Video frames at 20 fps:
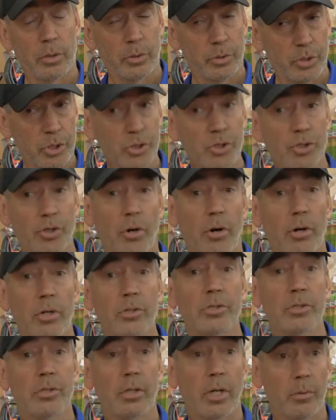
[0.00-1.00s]

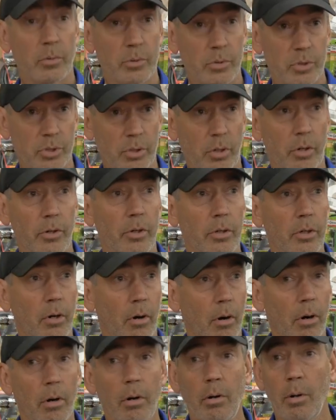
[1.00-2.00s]
discharged, like when you start your
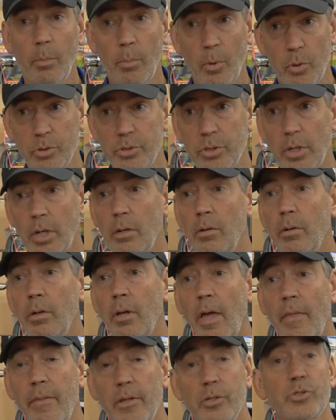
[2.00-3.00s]
car or motorcycle,
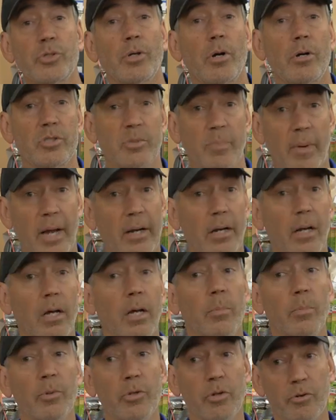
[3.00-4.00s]
and then charged back
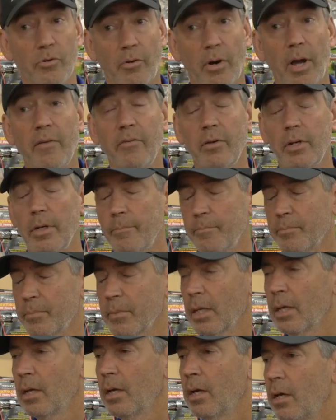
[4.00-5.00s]
up when you're driving it.
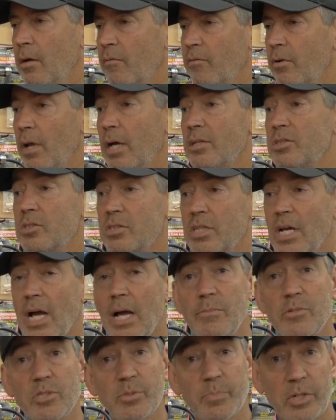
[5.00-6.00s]
But lots of
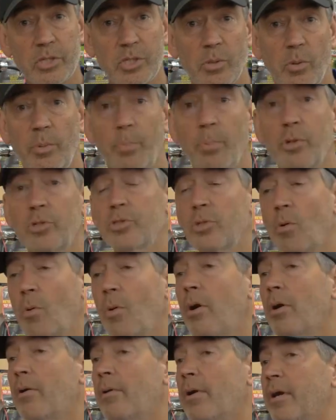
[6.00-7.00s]
times, especially with personal
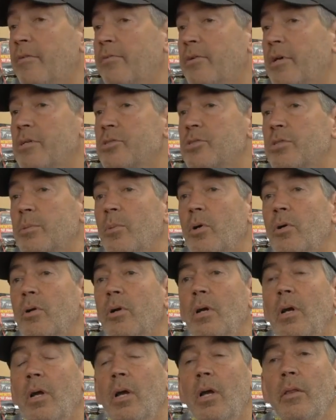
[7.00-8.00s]
watercraft customer,
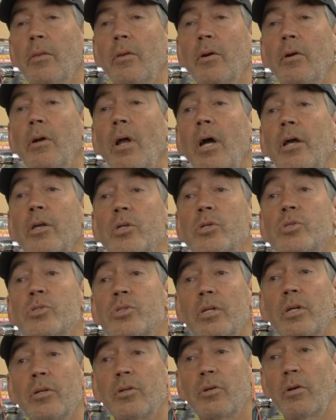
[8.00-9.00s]
they're not
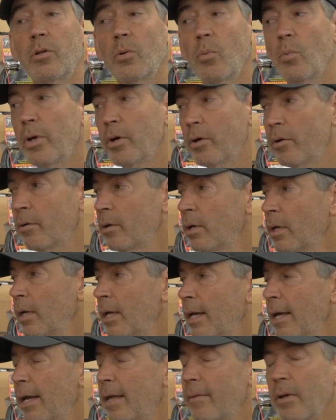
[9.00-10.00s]
using it during the winter,
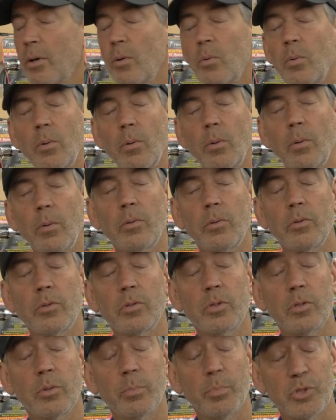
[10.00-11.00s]
and
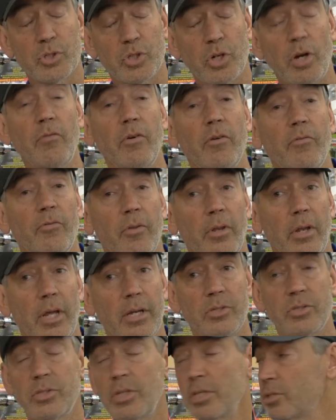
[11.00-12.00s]
to preserve it for the
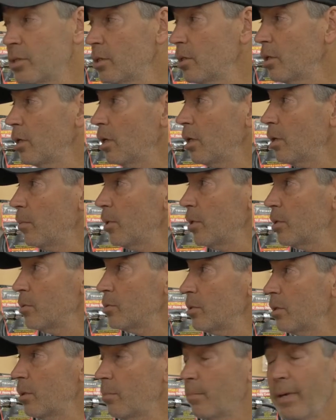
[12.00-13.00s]
next season, you need to be
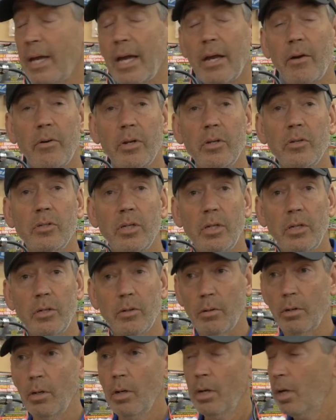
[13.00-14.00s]
using a battery
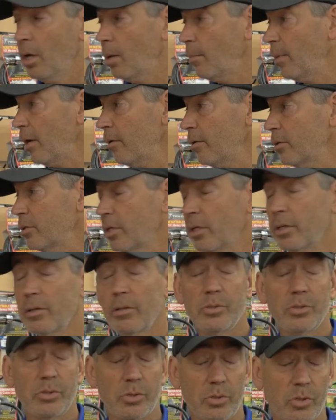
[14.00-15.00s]
tender. A battery
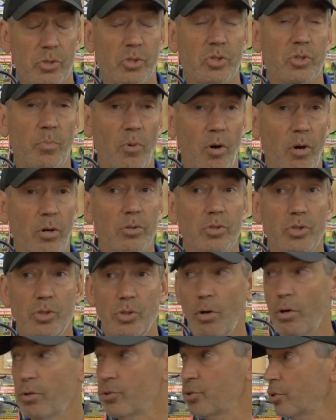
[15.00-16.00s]
tender is just a smart
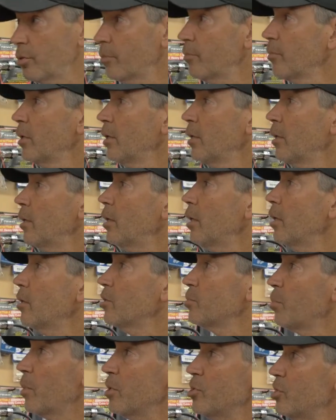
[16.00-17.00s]
charger.
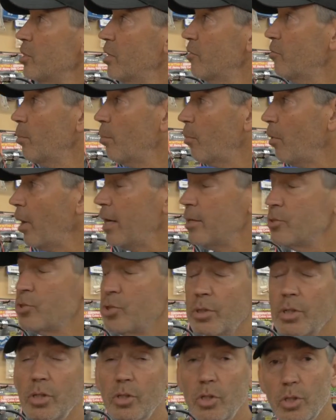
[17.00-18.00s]
There's a bunch of different brands
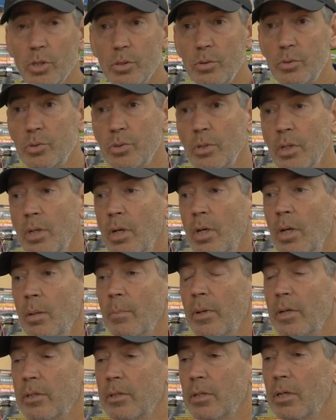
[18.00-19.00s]
you can use,
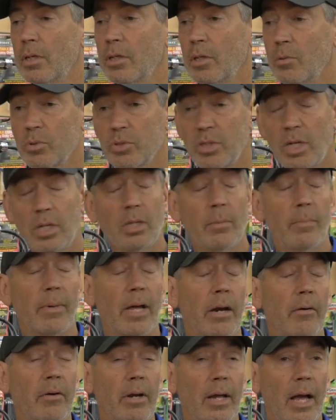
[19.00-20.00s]
but you would take the
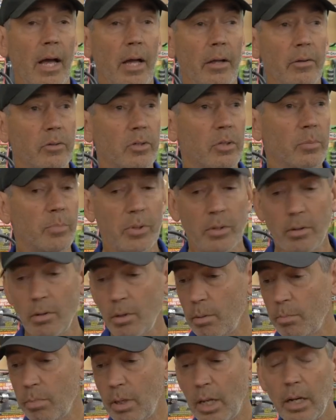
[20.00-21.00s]
battery out, you put it
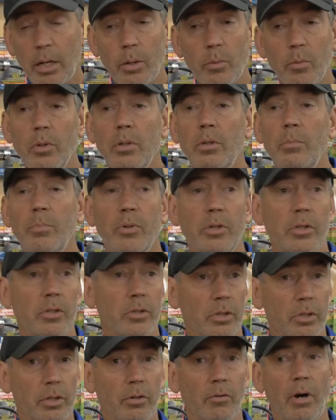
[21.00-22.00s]
on a block of wood, put it in
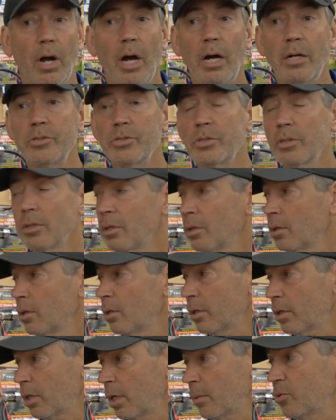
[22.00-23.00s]
your garage,
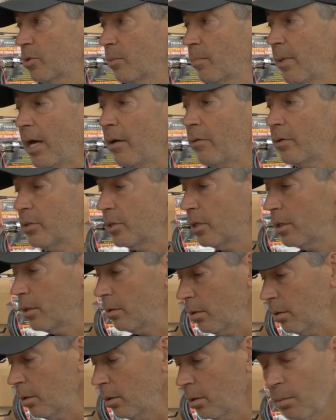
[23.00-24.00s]
hook it up to a battery
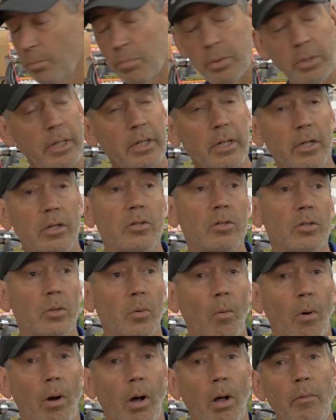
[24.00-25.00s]
tender, plug it into the
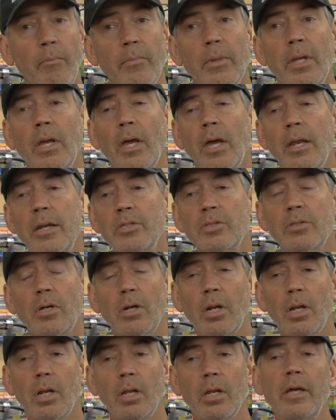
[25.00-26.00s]
wall, and it's
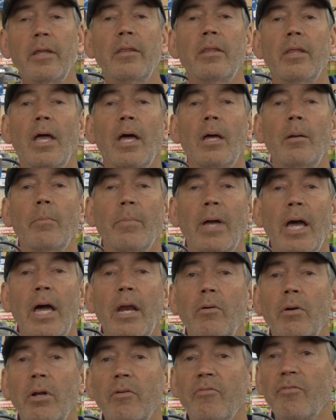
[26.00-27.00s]
going to let that
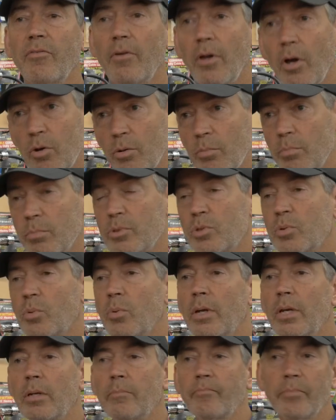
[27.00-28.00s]
battery float
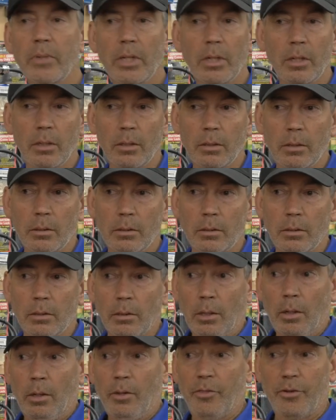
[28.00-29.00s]
between
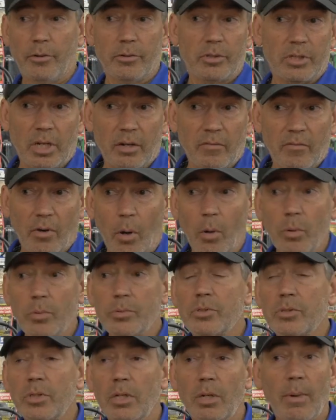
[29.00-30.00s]
13
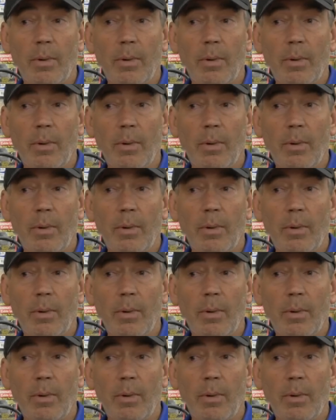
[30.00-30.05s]
volts and